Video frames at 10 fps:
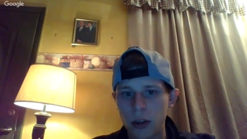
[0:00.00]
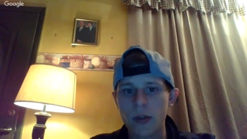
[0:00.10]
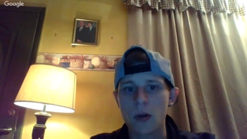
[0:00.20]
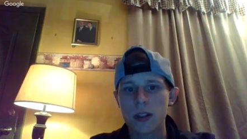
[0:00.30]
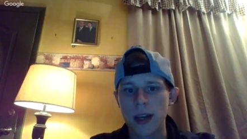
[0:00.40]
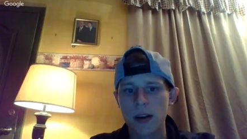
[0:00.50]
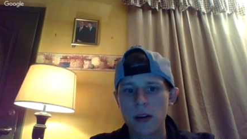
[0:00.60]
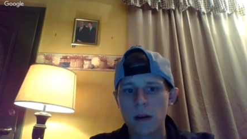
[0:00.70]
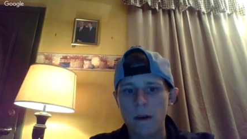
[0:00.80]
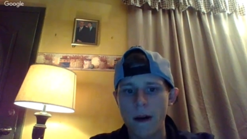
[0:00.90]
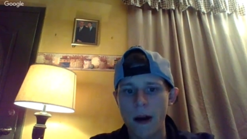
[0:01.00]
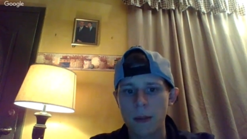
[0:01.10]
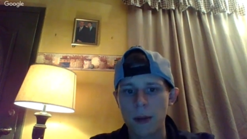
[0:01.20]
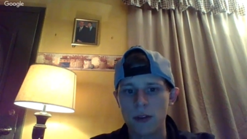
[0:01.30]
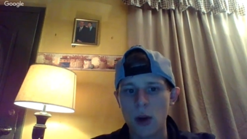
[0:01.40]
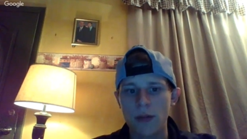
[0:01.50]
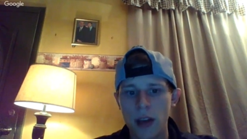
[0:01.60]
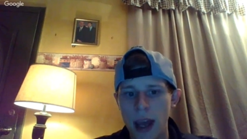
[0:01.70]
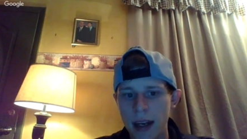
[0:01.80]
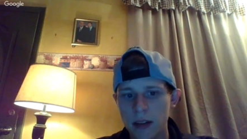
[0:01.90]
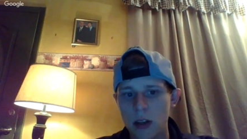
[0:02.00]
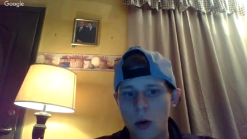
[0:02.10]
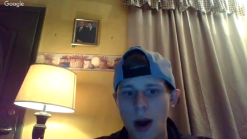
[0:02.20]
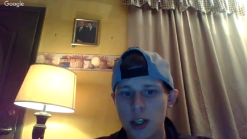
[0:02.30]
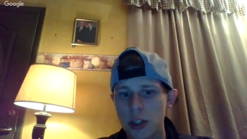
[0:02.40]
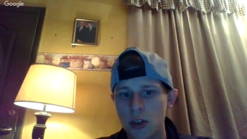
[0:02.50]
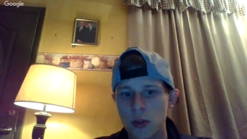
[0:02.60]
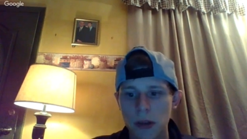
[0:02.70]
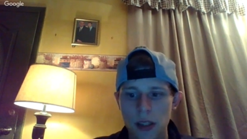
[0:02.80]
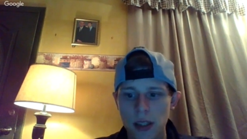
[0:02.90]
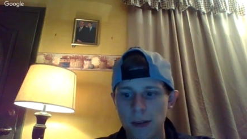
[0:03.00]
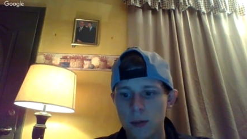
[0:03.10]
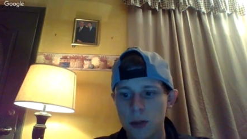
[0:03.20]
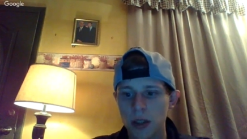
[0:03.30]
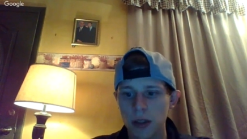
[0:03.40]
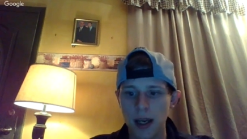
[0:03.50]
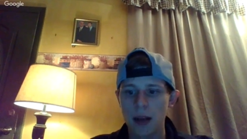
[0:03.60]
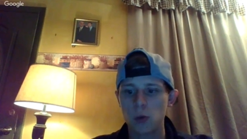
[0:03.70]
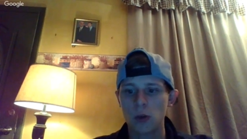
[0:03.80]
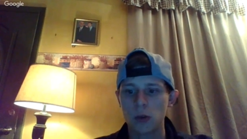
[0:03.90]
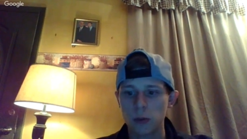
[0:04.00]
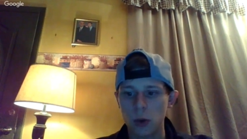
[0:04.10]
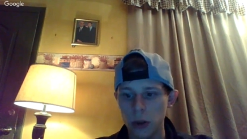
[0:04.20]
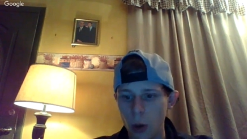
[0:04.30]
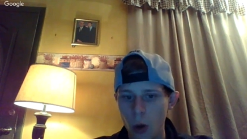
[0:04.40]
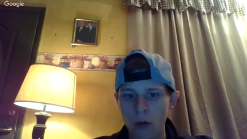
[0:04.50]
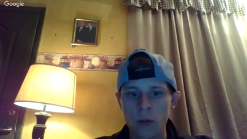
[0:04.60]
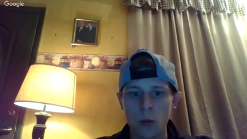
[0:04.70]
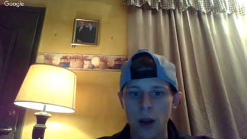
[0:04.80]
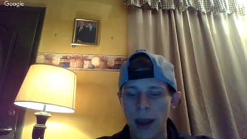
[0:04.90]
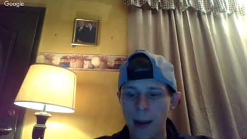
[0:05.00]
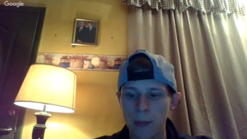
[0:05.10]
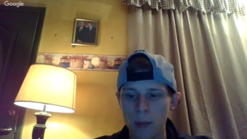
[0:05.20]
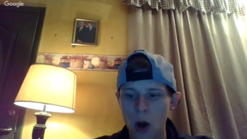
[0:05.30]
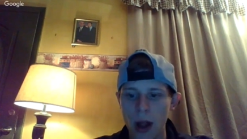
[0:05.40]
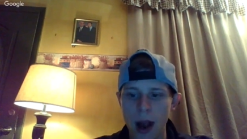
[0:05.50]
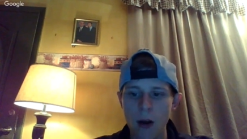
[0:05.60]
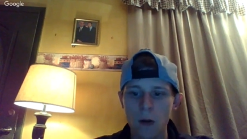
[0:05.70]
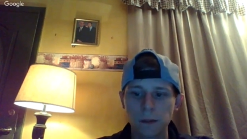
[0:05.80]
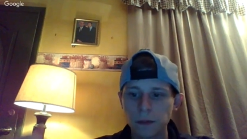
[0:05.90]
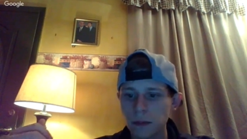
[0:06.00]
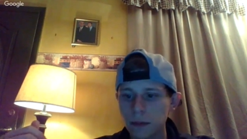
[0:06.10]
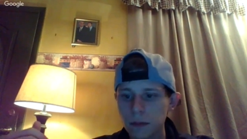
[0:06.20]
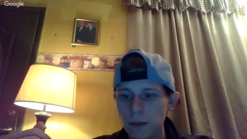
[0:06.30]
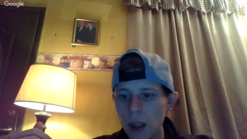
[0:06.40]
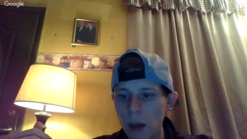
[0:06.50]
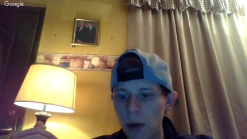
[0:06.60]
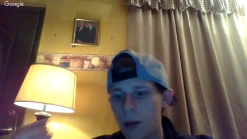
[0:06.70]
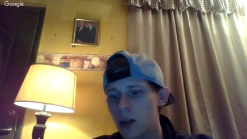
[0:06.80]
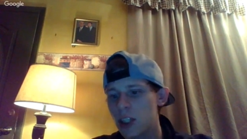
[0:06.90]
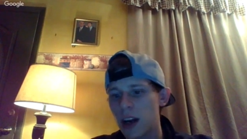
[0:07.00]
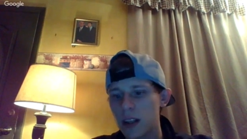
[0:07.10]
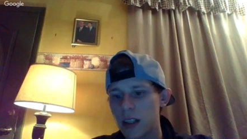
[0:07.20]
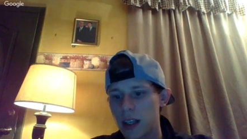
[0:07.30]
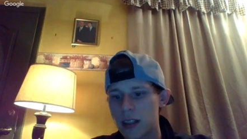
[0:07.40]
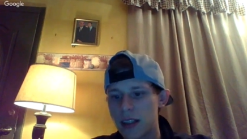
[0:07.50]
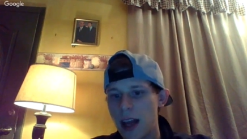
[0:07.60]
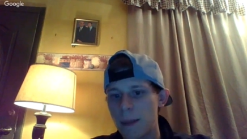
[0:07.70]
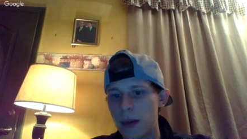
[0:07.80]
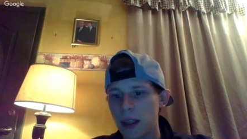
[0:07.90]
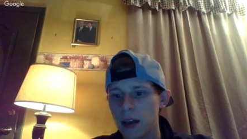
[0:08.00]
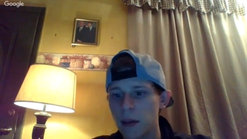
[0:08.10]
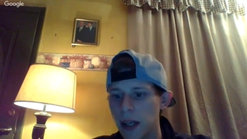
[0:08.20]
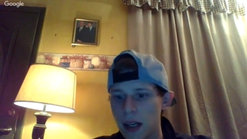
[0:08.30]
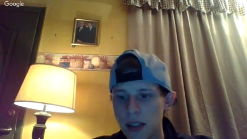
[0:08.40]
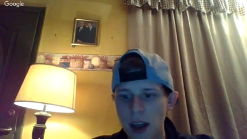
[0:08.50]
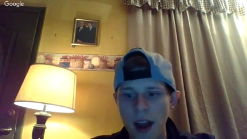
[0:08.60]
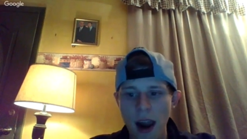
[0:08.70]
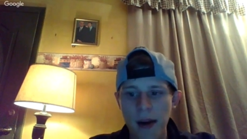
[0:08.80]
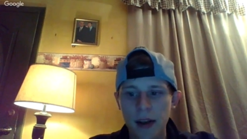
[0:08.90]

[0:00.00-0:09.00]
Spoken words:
the rotator. If you have any other questions, please save them till the end. We'll go over them. We'll hammer them all out. But I want Jared to step in here because